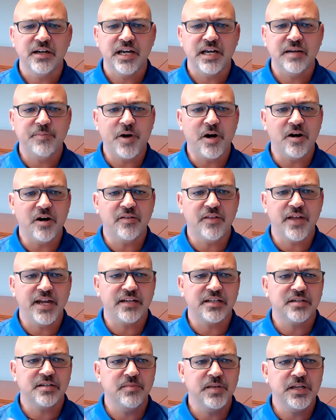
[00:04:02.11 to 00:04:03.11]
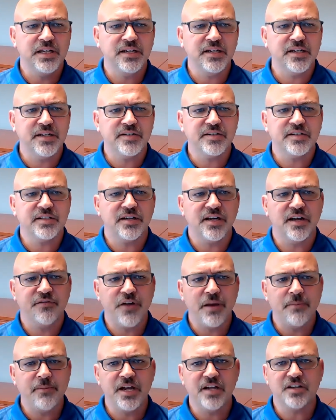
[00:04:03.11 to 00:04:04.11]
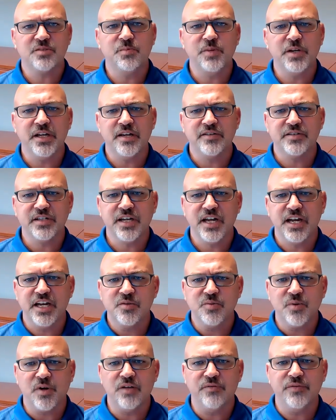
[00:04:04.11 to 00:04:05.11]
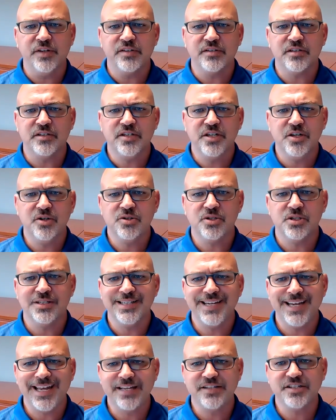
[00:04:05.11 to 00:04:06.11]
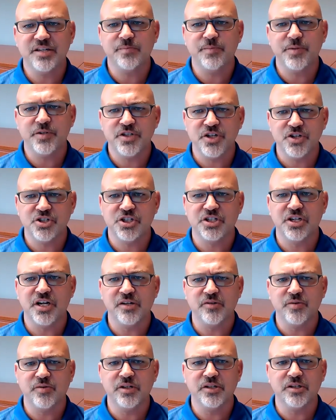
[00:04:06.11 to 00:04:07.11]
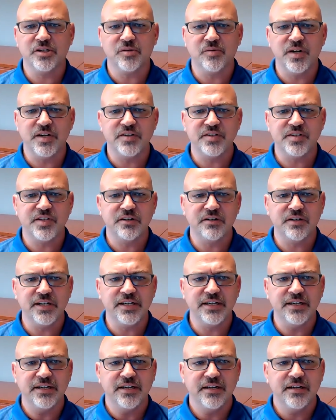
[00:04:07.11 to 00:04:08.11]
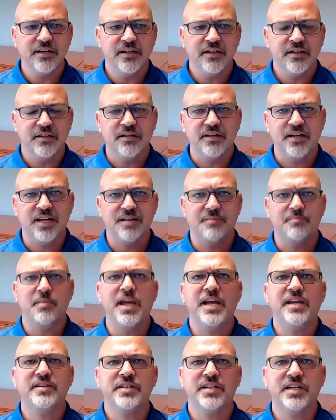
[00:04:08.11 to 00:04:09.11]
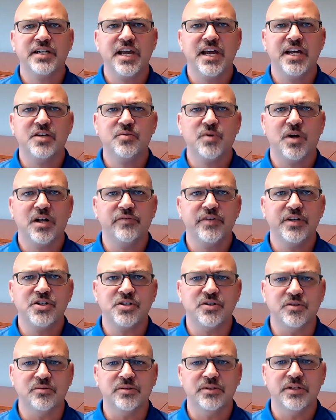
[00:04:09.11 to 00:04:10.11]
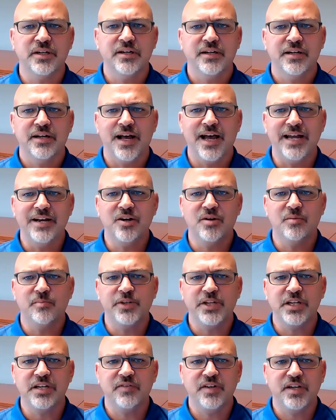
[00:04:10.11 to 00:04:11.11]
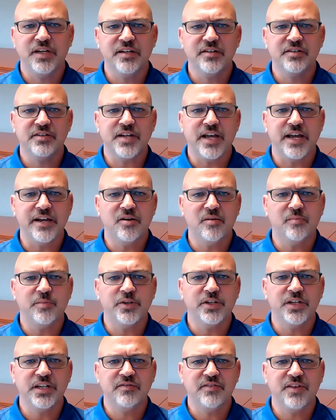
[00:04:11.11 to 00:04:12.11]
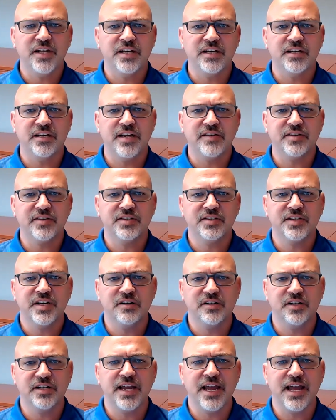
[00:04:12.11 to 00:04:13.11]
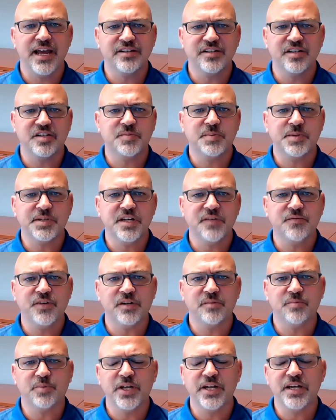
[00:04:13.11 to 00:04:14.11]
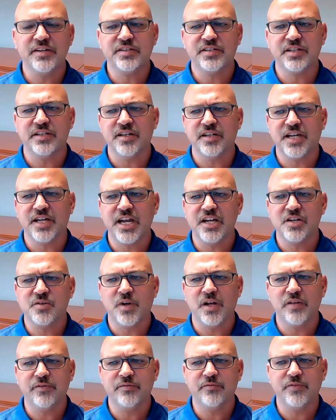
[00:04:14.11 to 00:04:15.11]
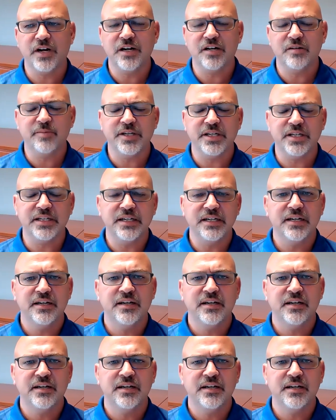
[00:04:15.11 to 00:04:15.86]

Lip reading: And part of that to me is if MASB as a K-12 institution takes a position on critical race theory, it makes it a K-12 issue. I don't believe it is. I don't believe that it necessarily has a specific place in the K-12 environment.